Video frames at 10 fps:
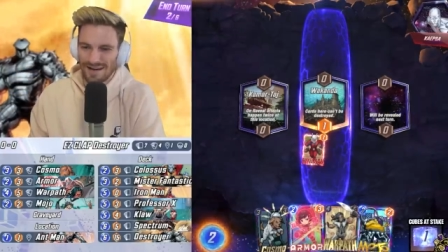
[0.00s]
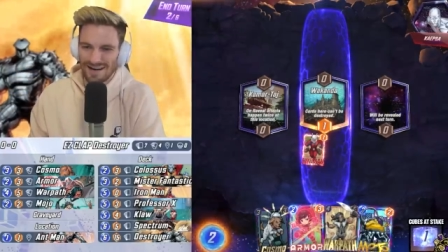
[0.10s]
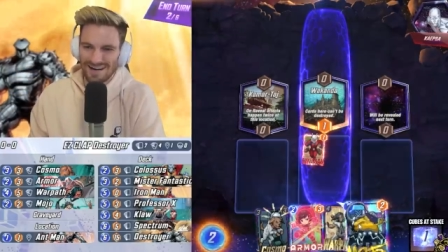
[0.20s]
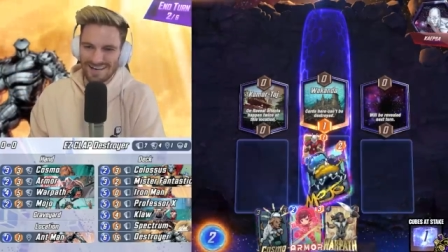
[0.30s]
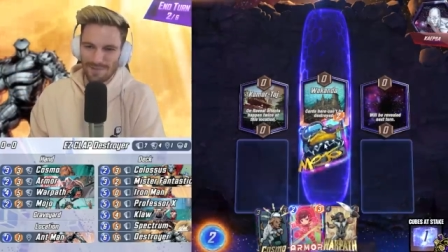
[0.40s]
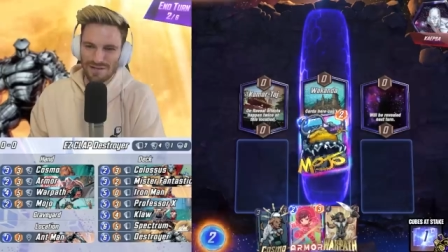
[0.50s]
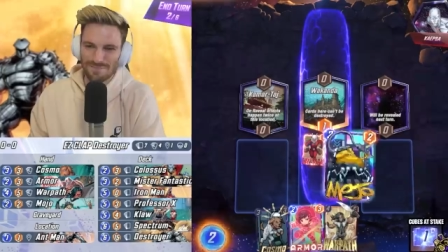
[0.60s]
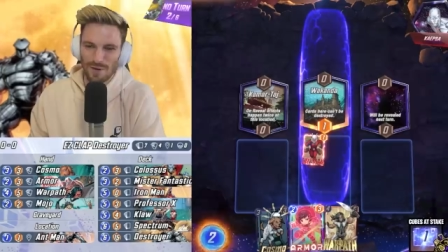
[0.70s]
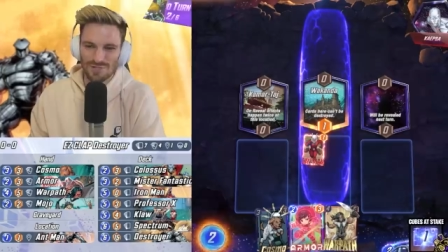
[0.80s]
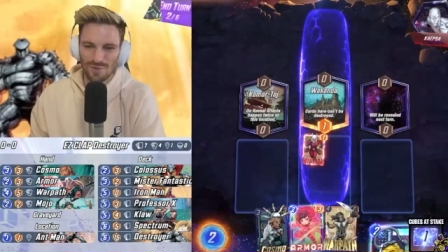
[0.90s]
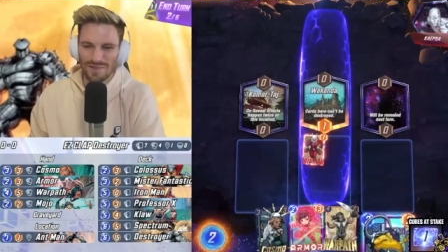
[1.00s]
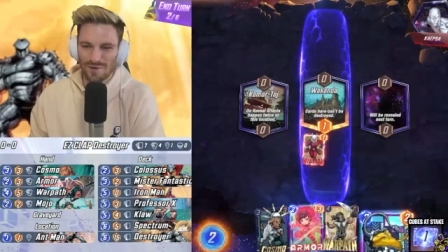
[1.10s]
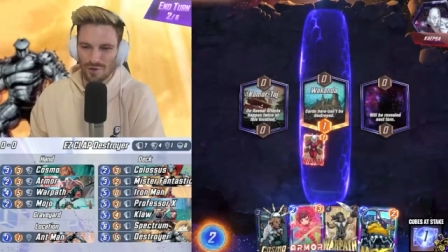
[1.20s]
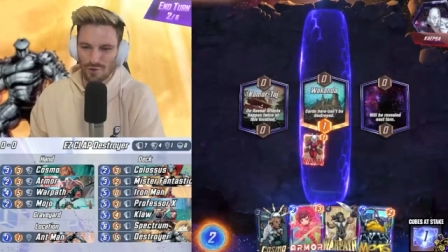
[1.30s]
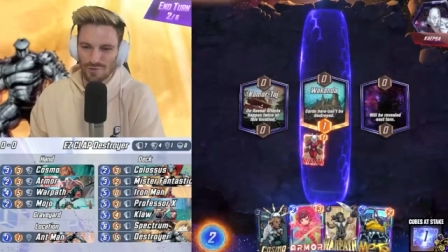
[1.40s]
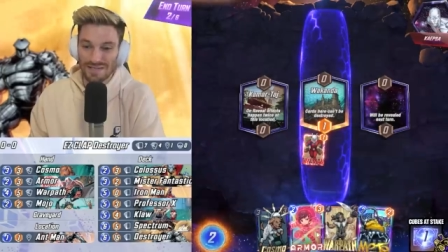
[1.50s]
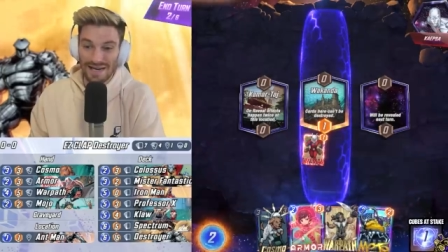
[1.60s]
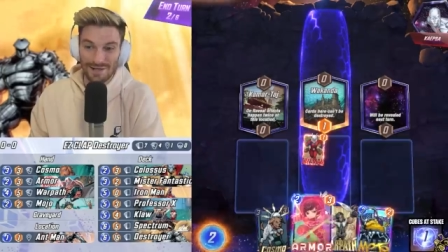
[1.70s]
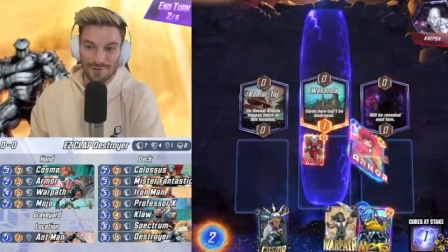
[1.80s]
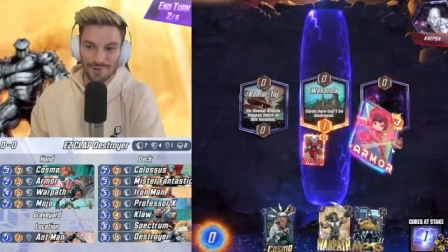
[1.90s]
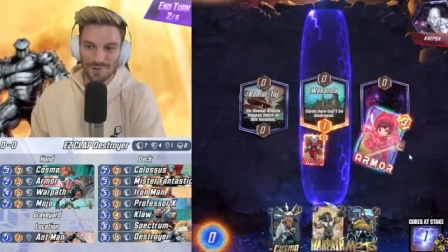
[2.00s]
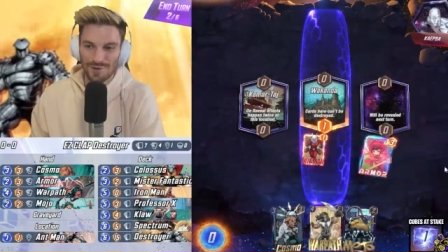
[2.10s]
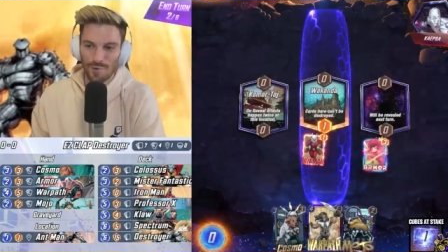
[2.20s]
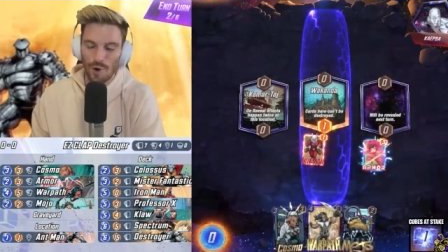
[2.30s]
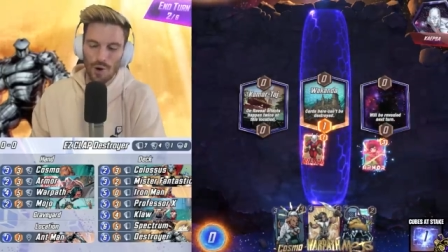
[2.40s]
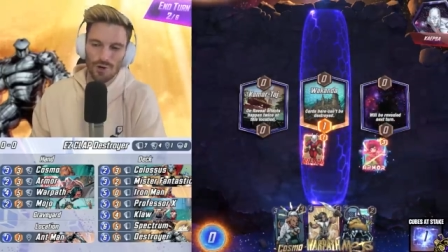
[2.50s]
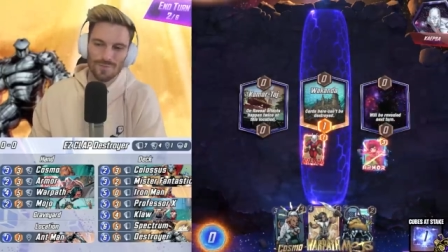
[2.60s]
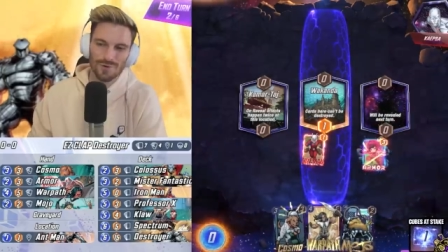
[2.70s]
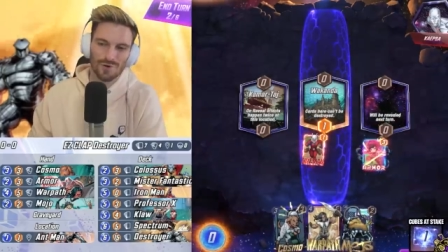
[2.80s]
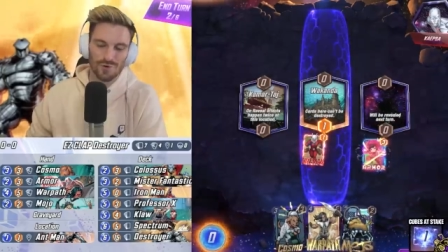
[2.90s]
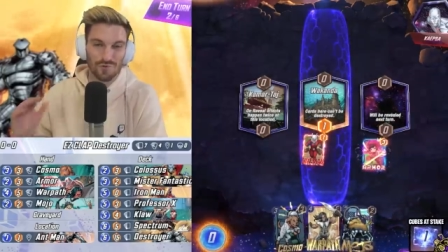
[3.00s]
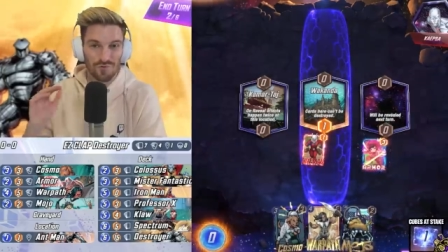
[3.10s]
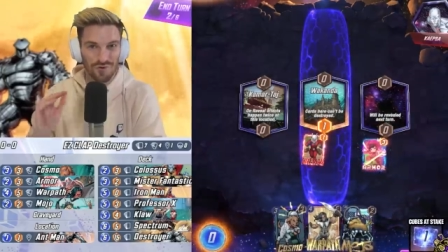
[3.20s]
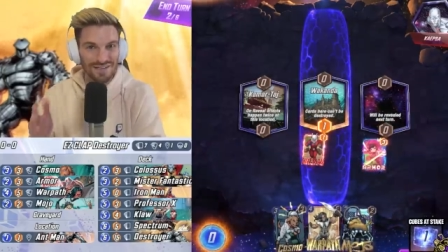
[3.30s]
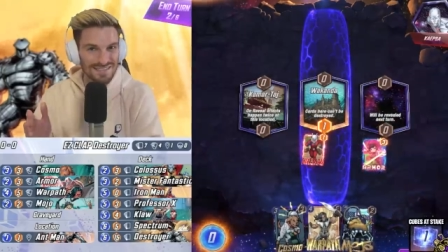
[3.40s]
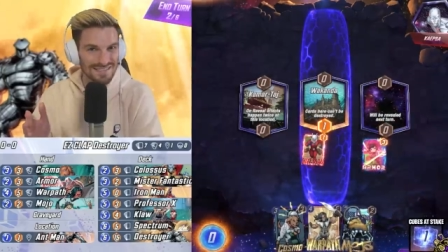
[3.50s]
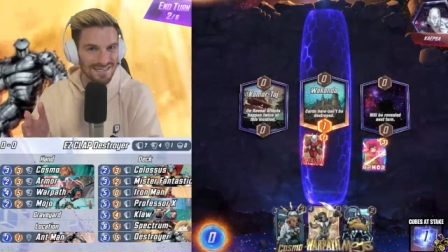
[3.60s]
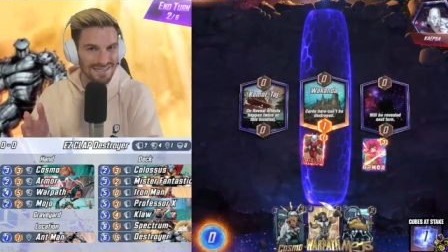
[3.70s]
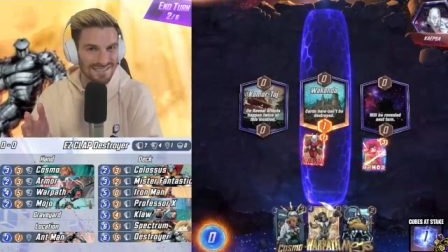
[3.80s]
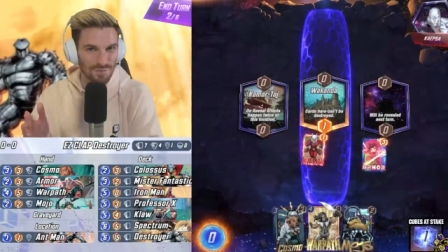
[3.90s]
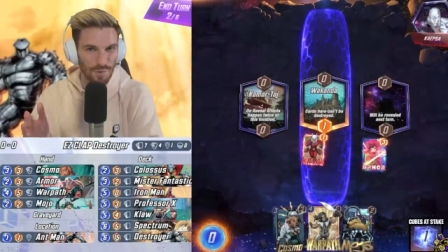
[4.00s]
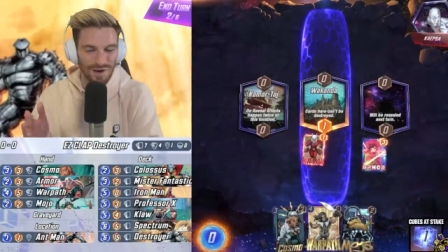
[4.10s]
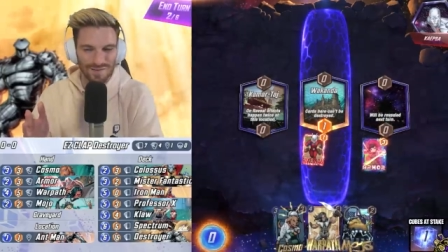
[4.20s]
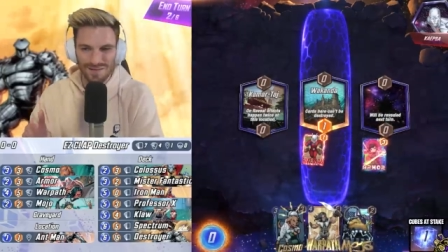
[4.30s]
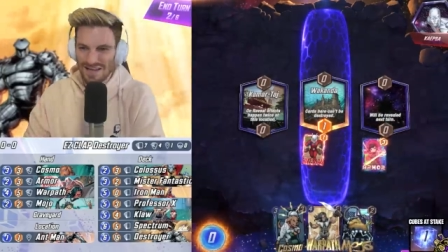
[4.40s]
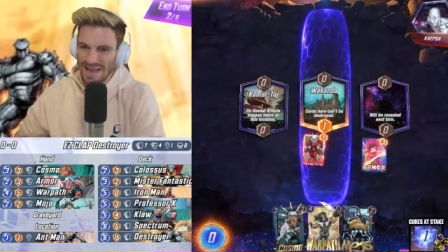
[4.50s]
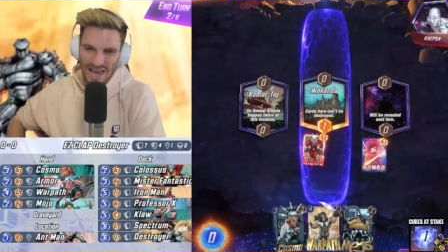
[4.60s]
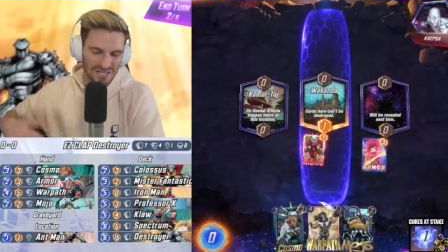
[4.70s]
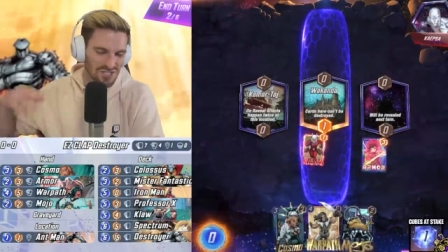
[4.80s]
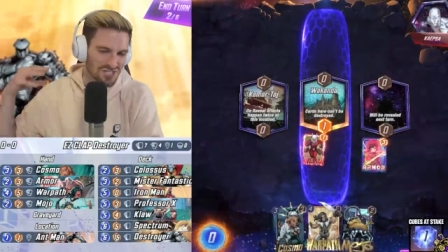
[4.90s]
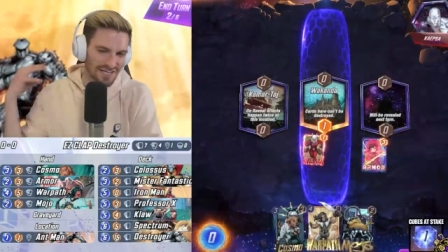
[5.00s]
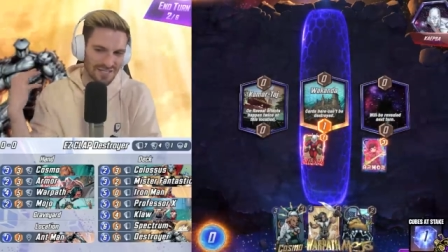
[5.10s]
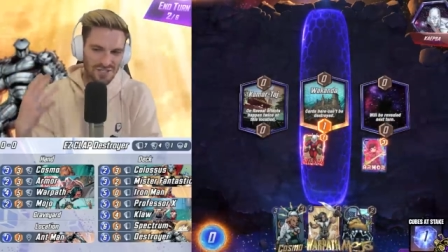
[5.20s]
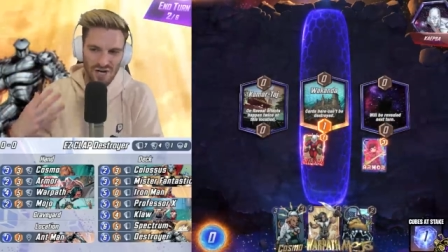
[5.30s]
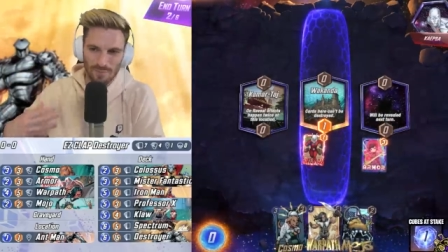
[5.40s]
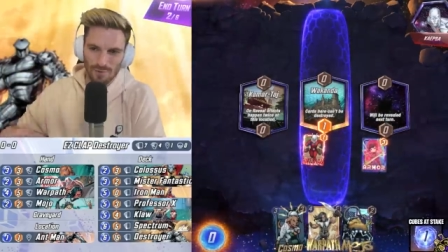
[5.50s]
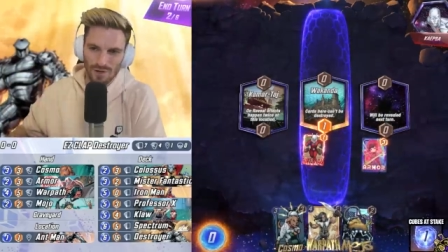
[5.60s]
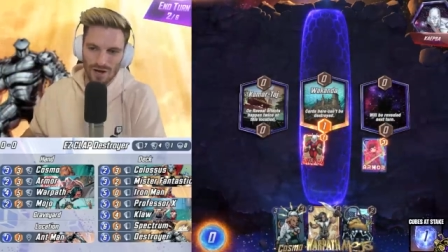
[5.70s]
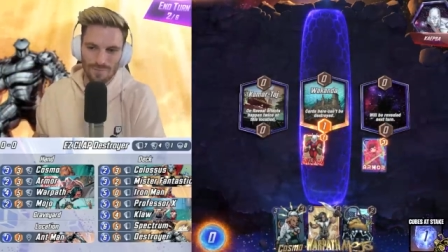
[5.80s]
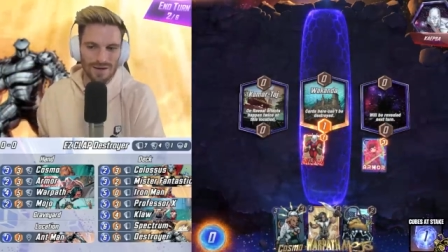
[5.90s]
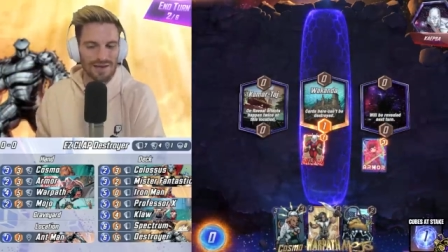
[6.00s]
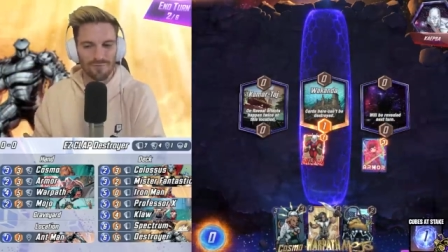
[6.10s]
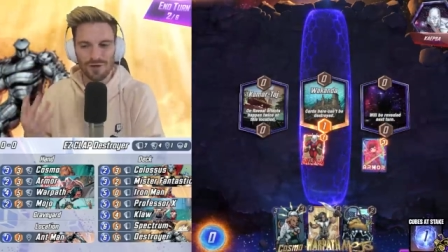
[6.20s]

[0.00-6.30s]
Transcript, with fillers: Uh, now we can mojo in there early. I could go armor right side as well and just like double up. And if we